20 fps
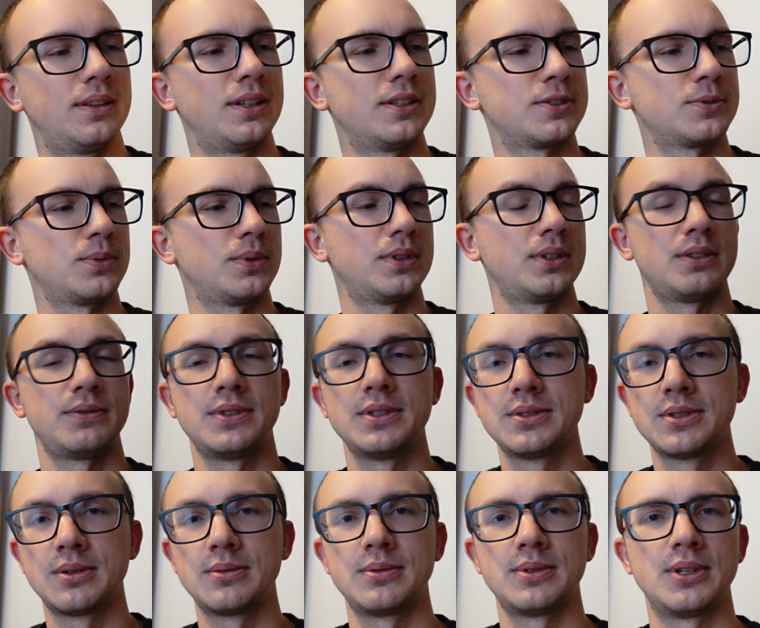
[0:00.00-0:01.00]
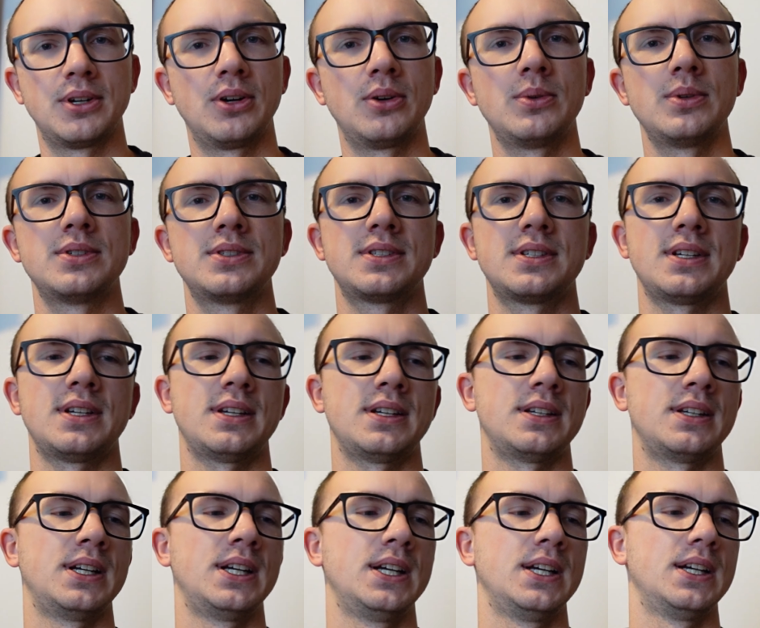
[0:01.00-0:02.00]
this one, if you don't know, is
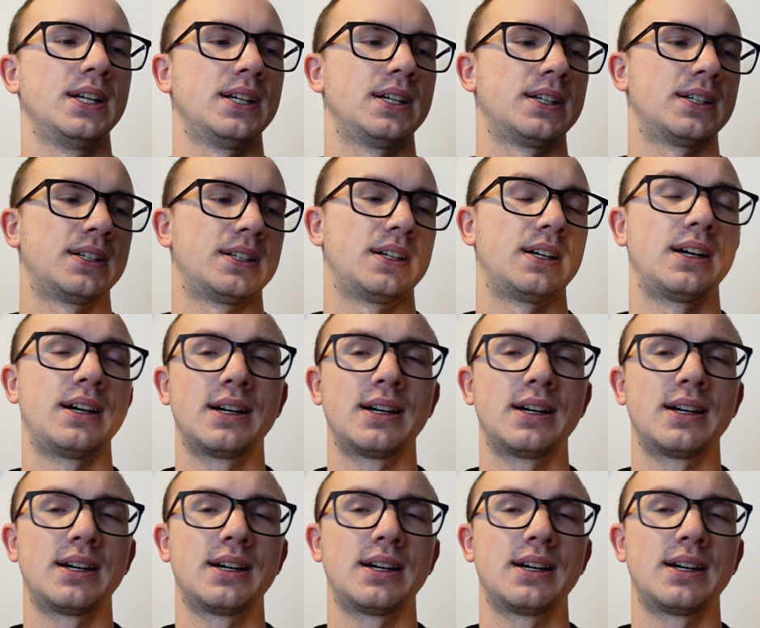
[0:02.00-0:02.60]
a uh,